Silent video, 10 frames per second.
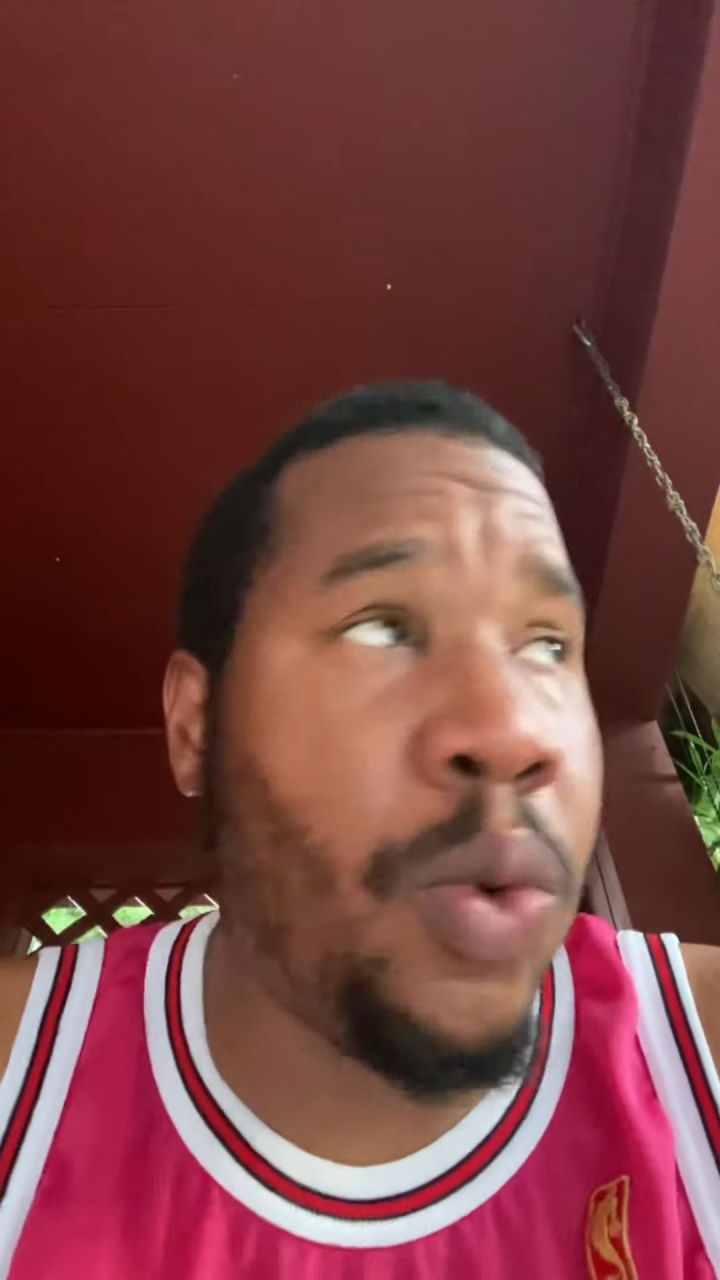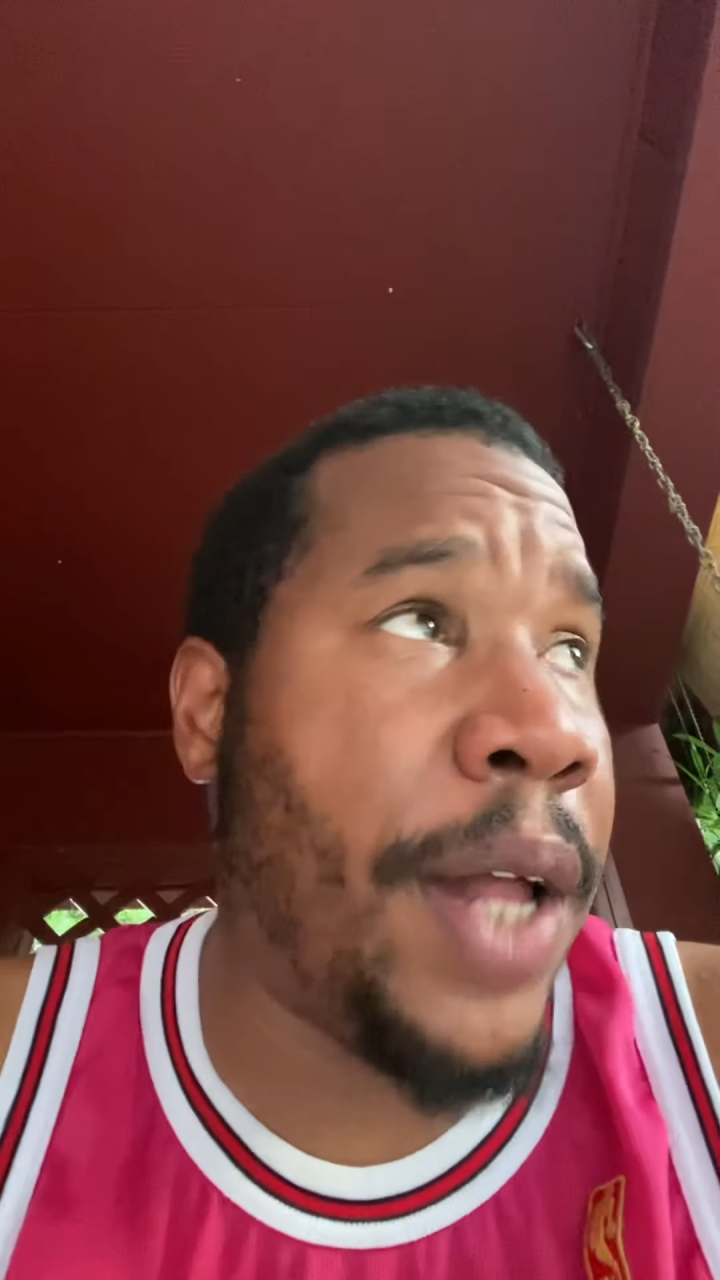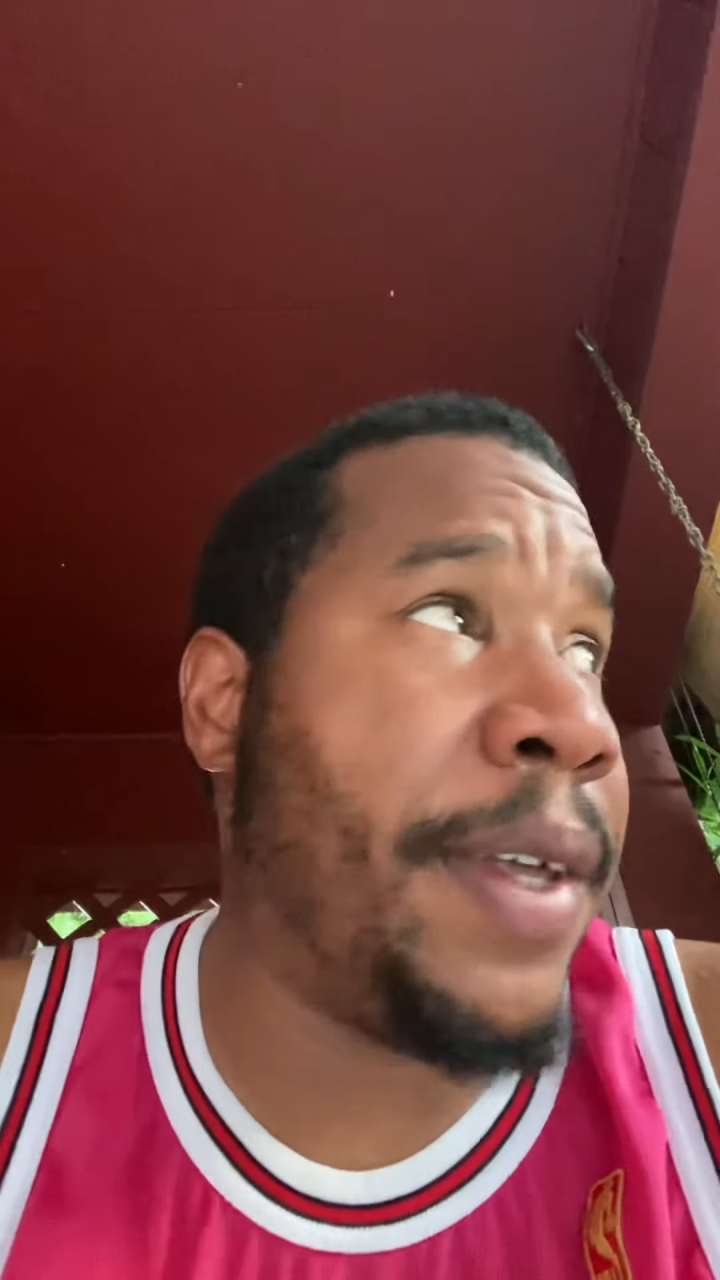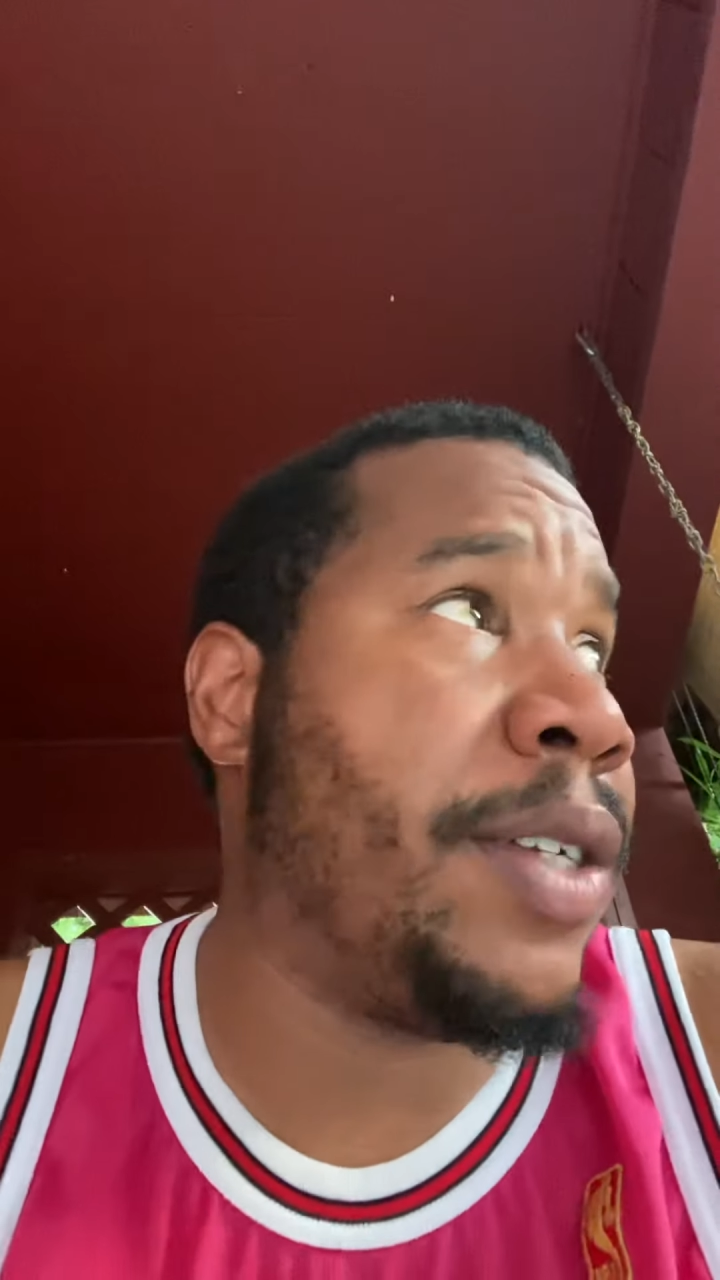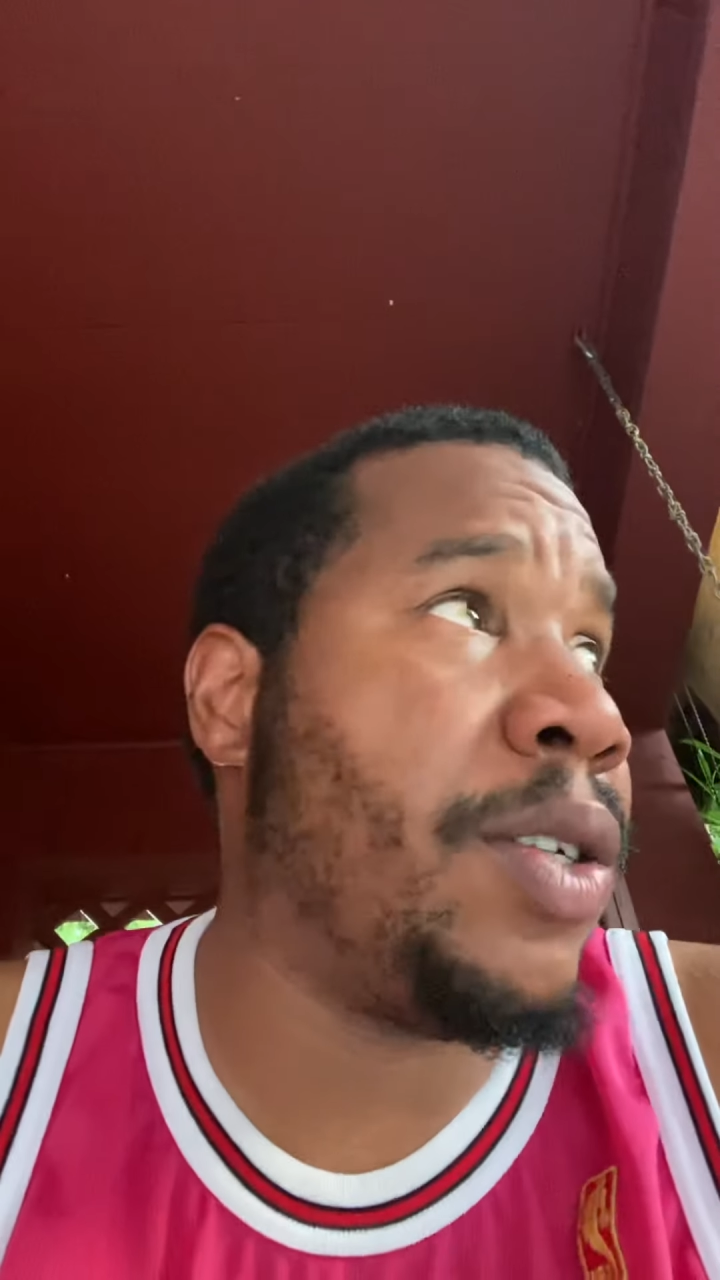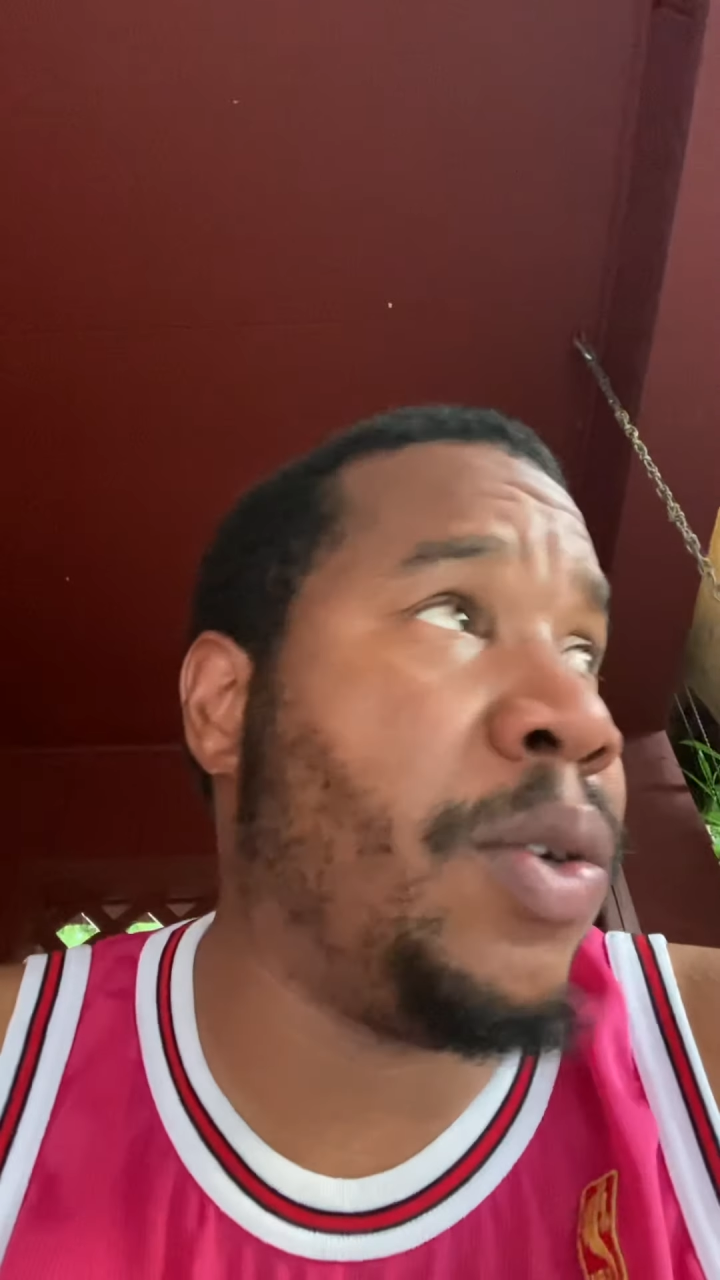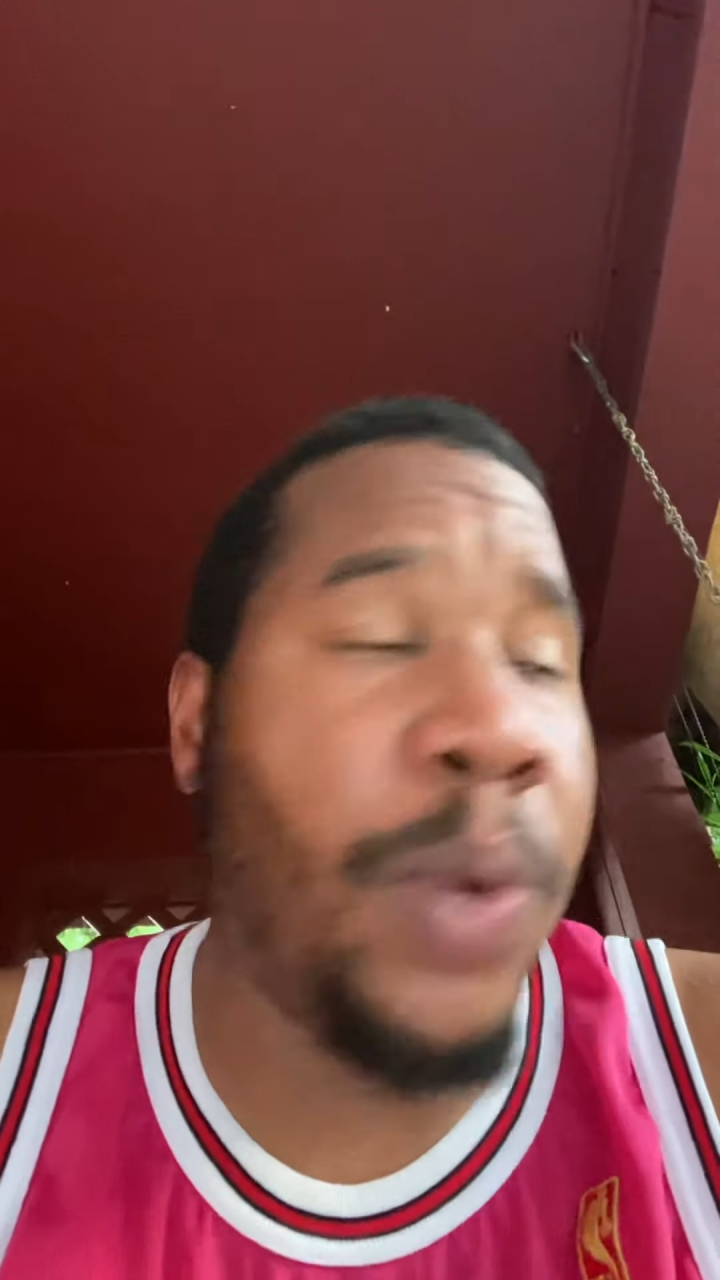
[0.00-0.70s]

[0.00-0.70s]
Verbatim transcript: who I think is going to